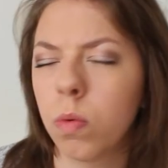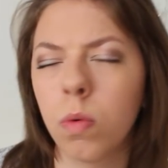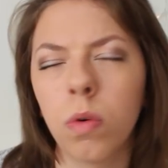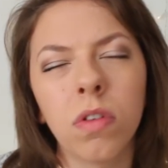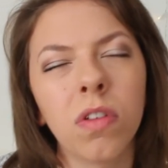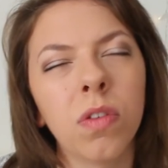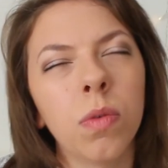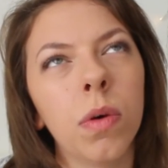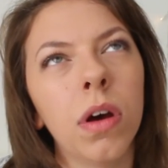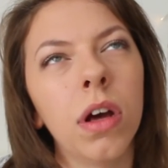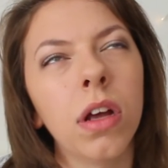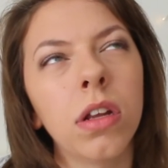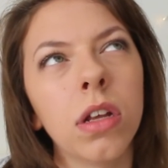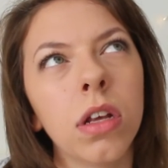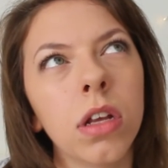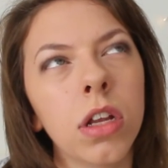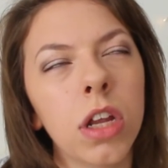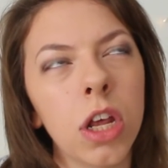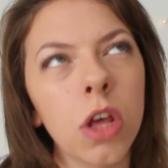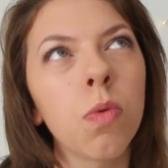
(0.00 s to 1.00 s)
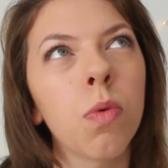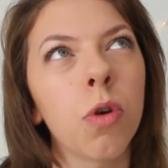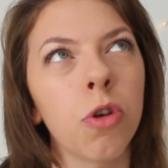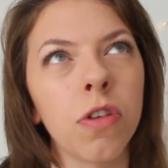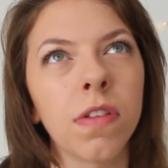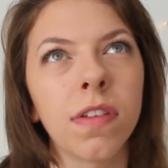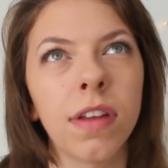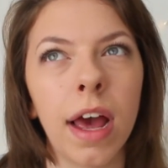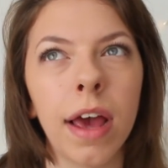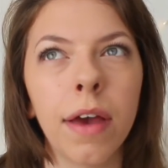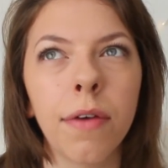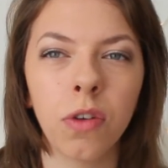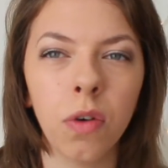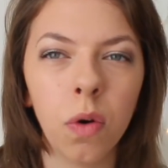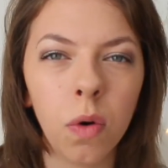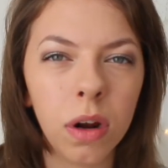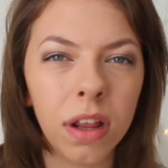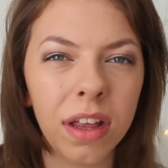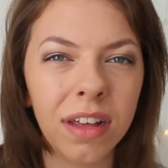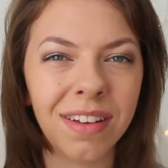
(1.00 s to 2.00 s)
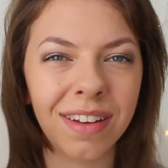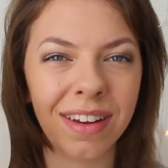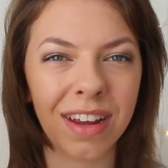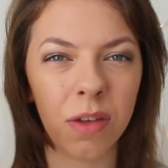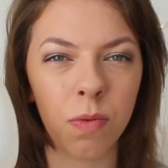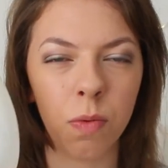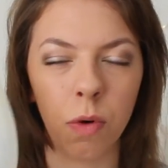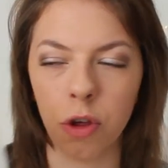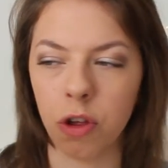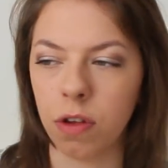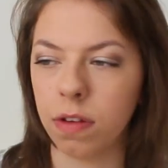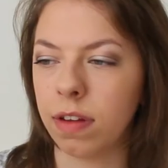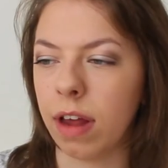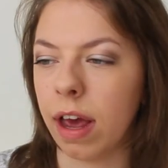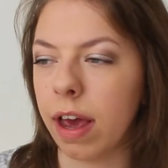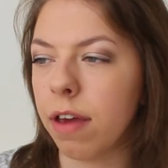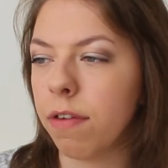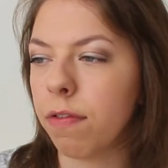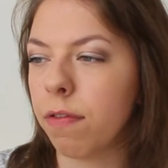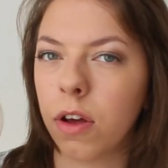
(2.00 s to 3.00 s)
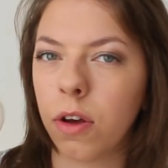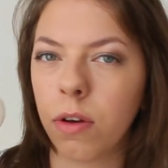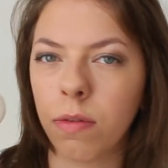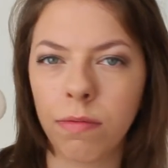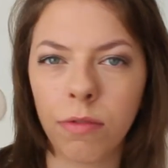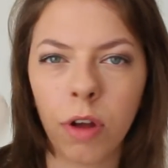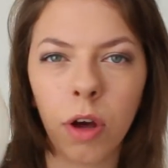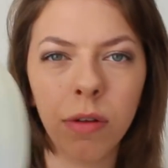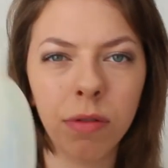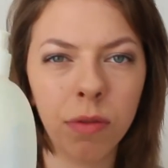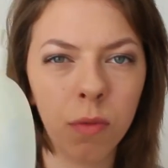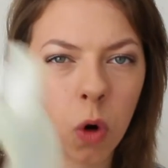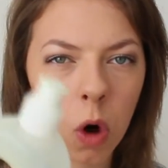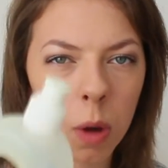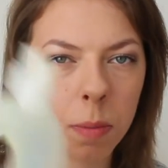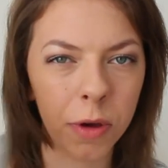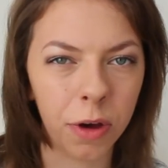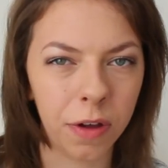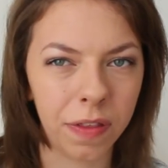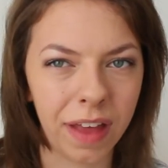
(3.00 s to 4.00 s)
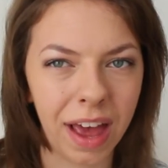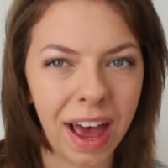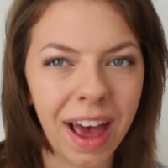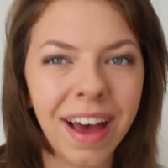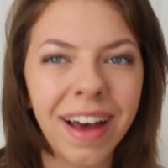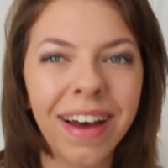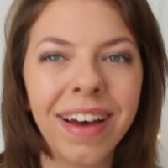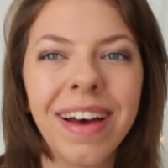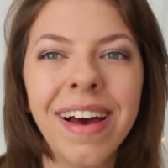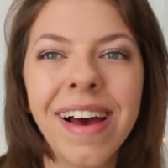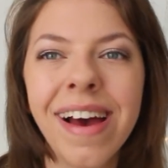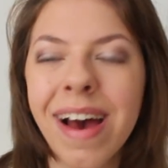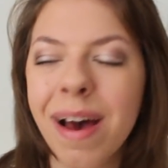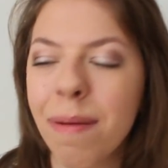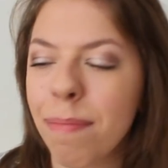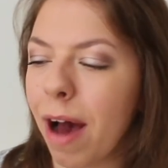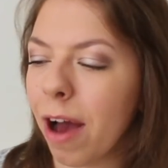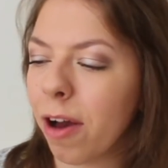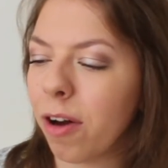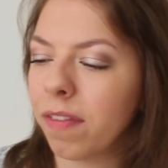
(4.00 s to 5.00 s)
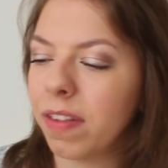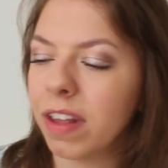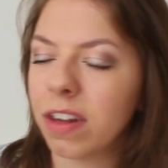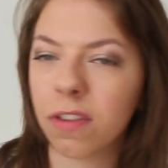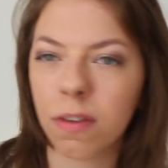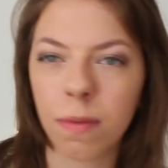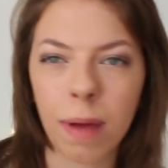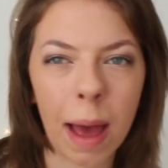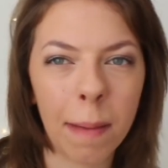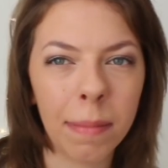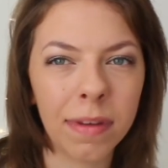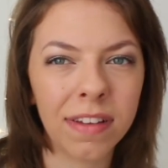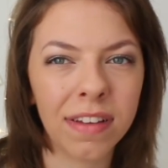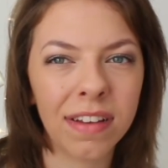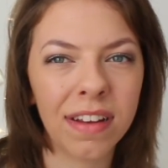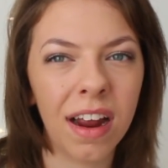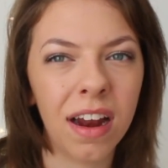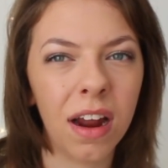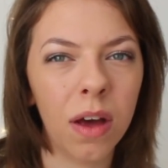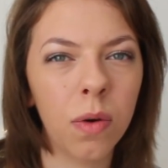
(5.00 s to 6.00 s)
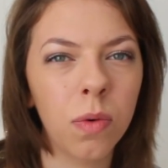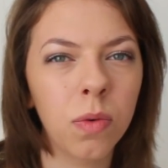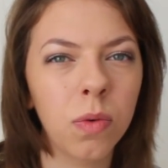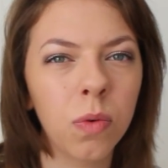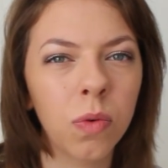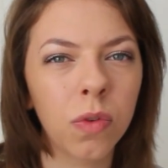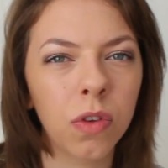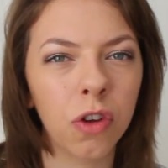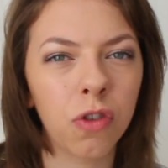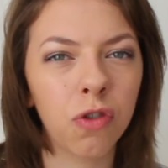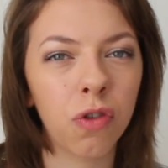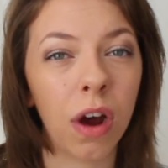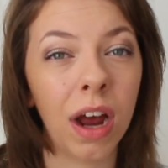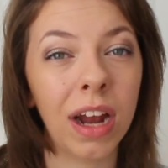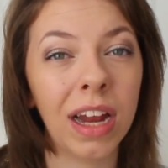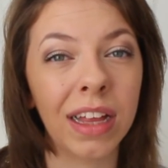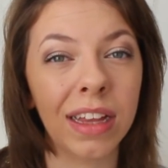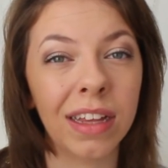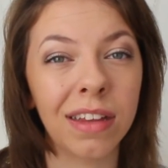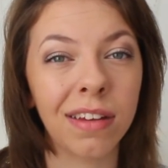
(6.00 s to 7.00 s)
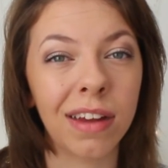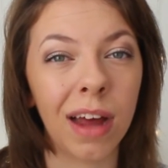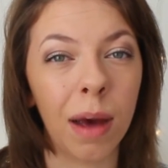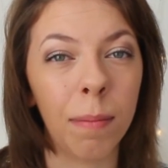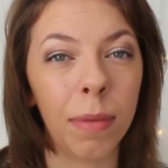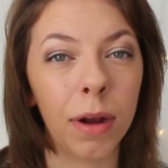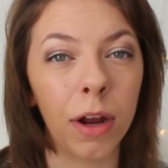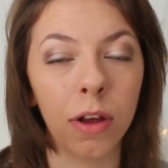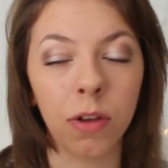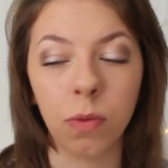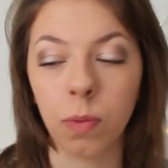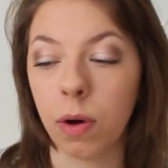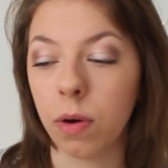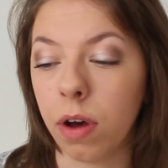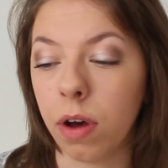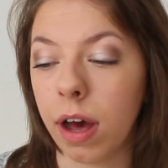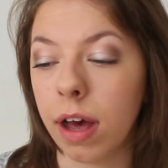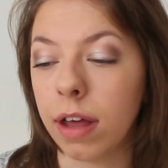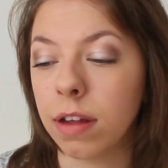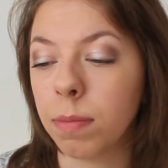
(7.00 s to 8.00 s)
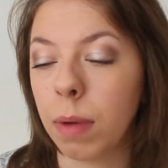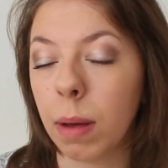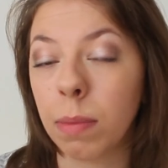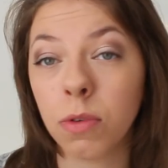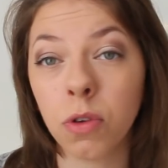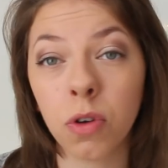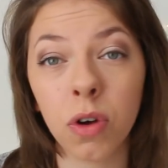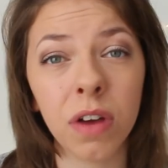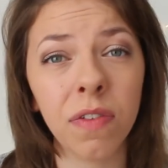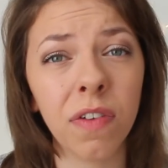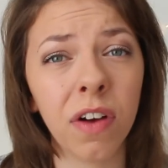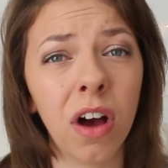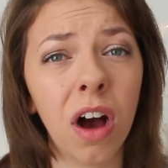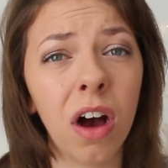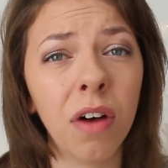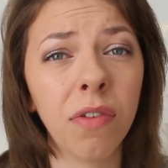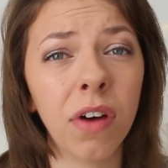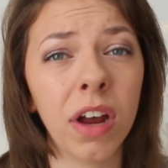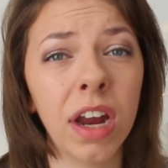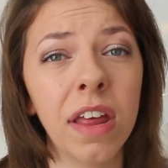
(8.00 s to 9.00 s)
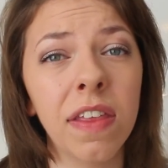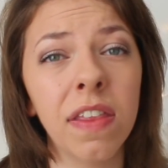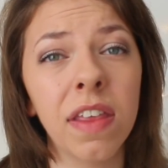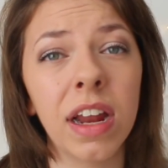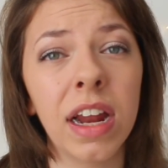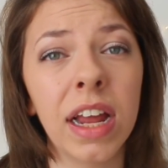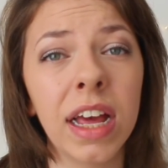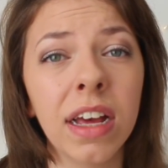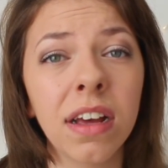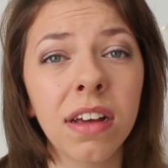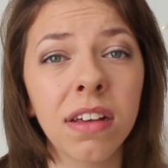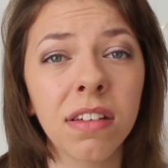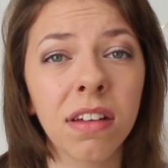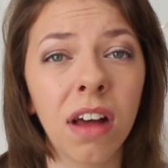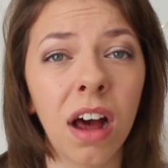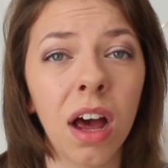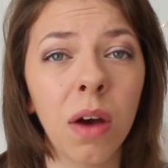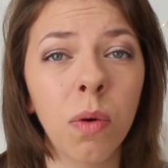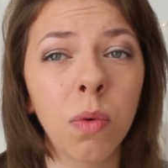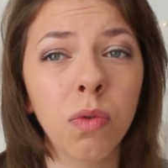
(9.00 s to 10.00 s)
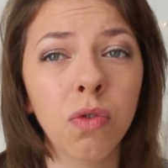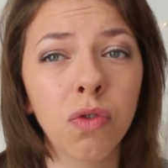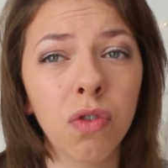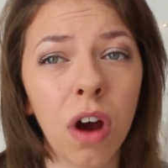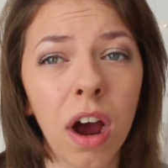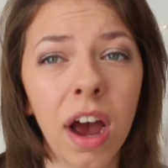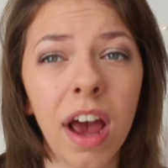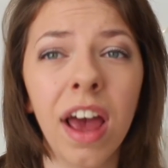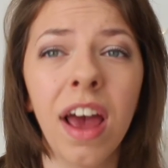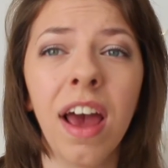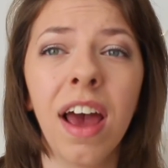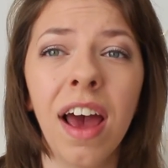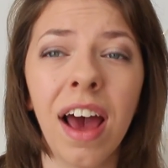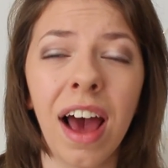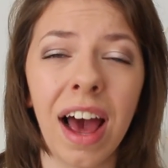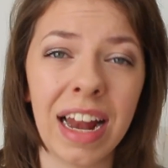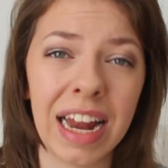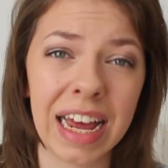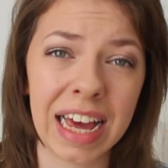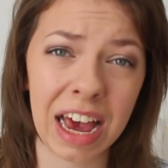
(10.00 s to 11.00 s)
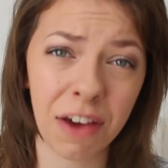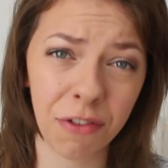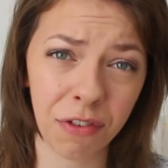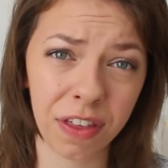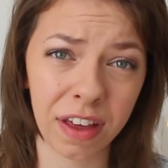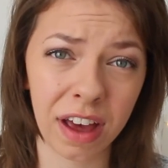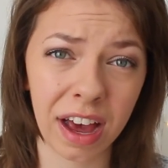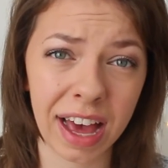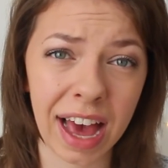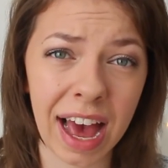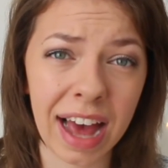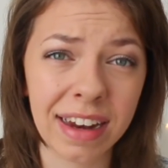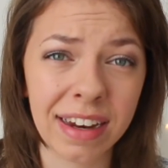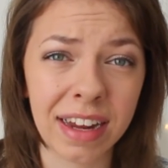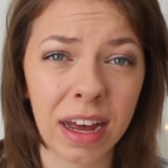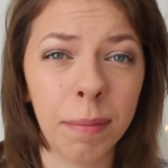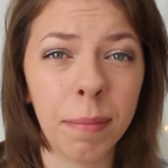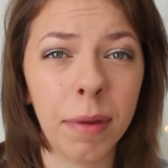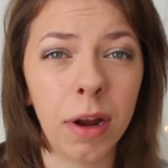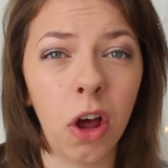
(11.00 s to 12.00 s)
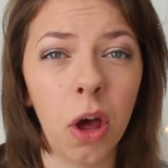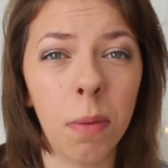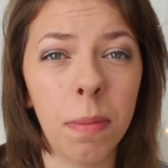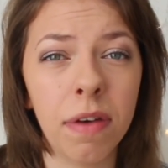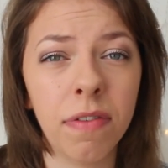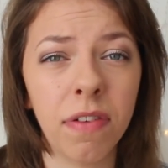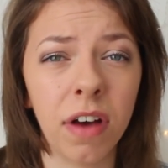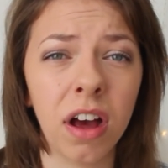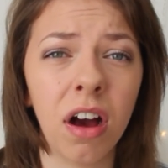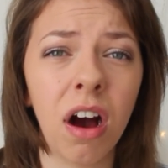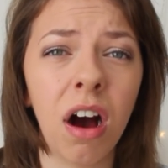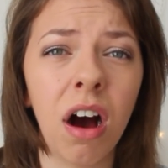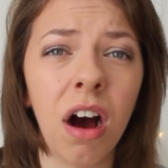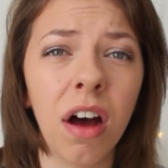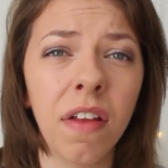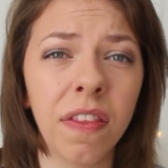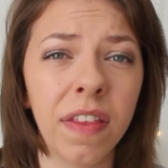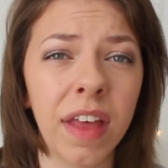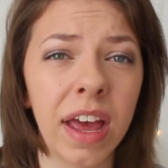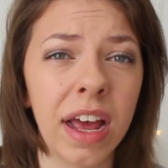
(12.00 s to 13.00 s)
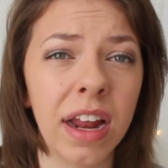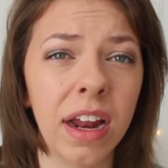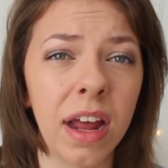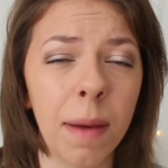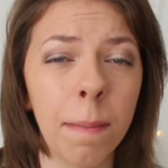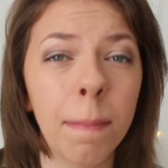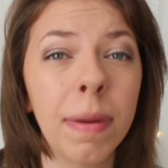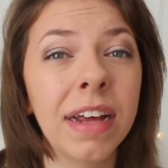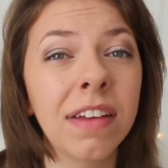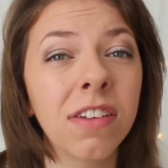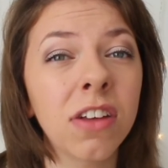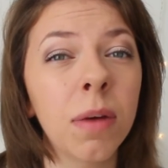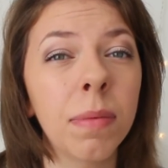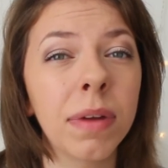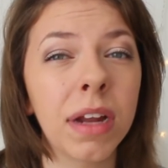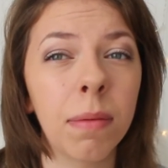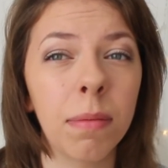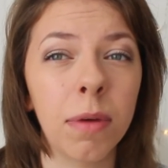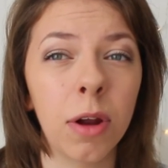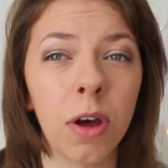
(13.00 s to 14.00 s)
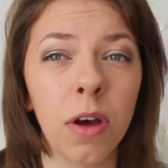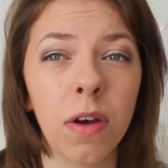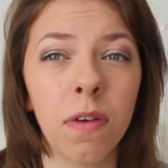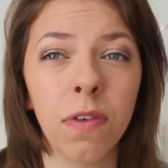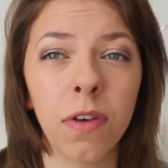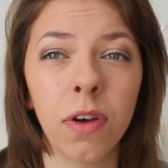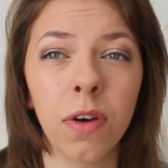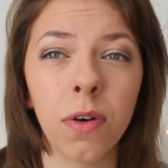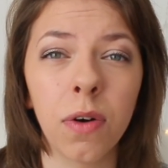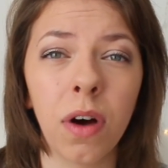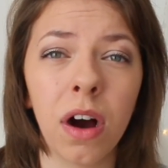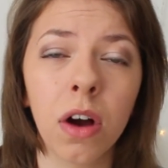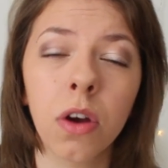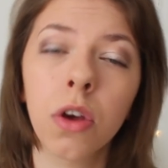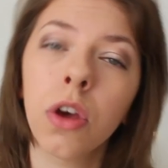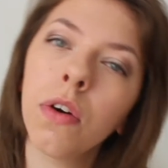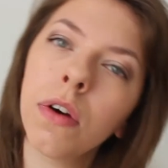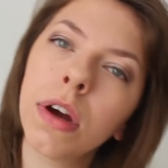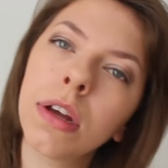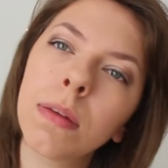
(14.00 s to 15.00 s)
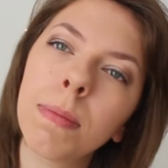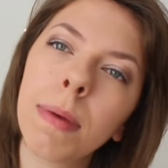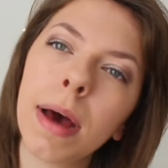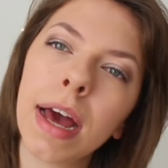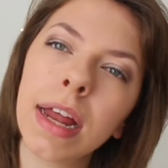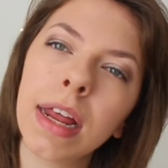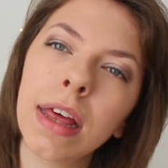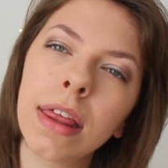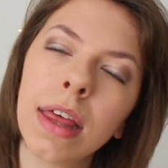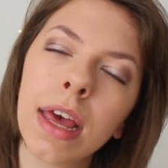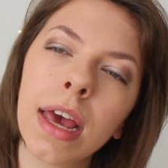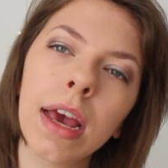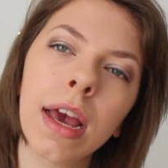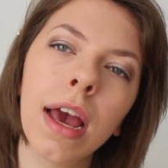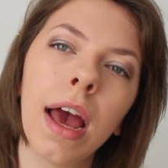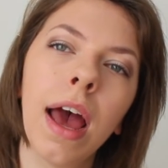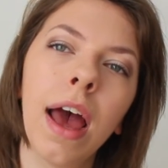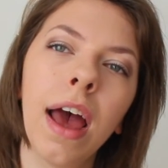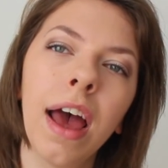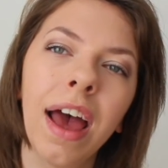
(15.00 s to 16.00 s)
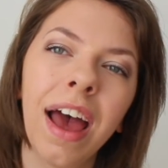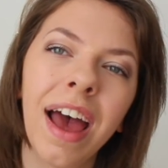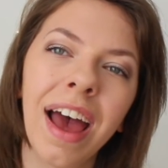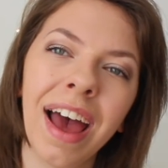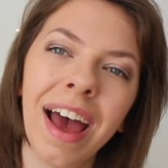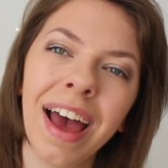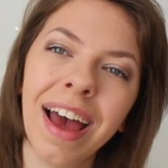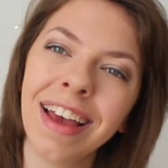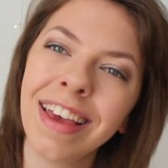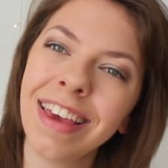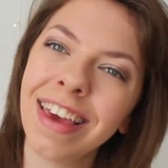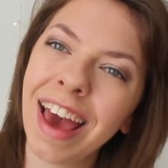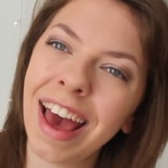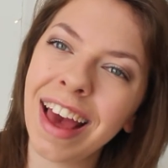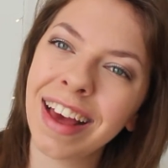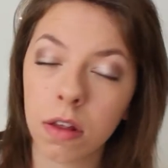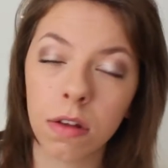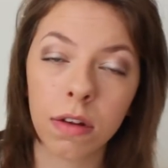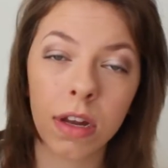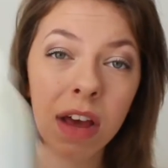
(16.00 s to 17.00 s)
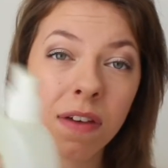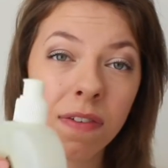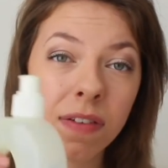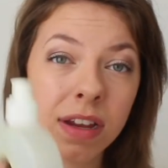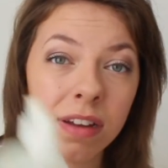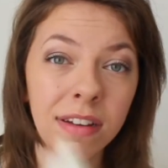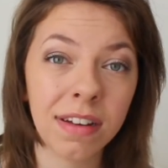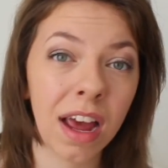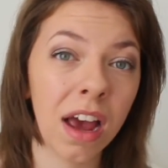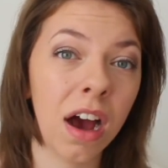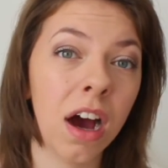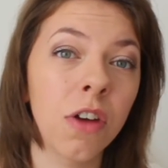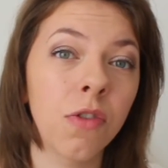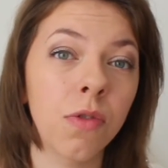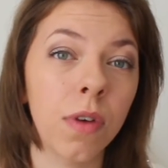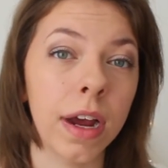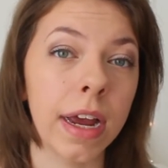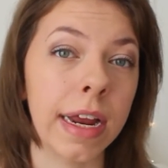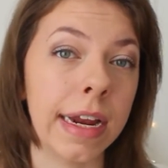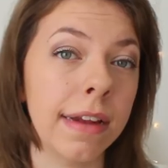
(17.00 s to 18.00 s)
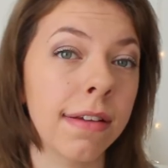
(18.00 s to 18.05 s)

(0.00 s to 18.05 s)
What's the word? Dishwasher safe. Not all of these are dishwasher safe, so don't quote me on that. But I got this from Amazon, and I will also try and link this down below as guys. But I'm sorry if I can't find it in the links. I will try and link everything I can down below. But if I can't, then please comment down below if you are curious about anything. And yeah, so definitely stay hydrated.